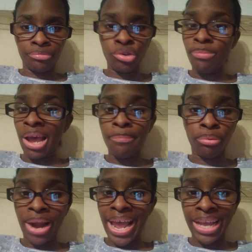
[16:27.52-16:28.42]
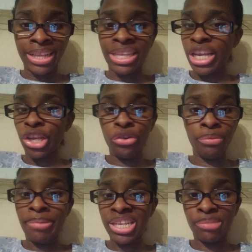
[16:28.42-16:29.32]
You might brag and think you're the
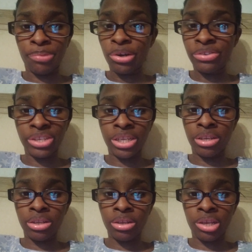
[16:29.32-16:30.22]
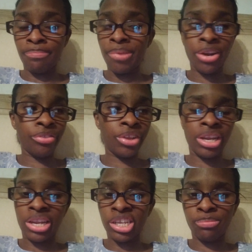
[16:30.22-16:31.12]
best person and better than the
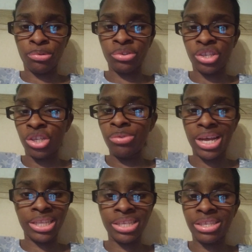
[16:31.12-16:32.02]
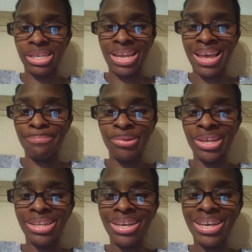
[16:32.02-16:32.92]
next person. You got this and that,
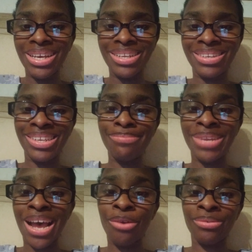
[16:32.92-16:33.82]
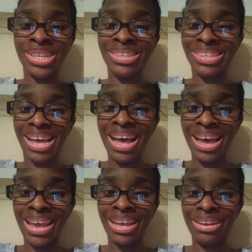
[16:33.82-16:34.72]
but deep down
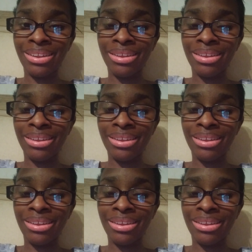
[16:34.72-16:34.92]
inside,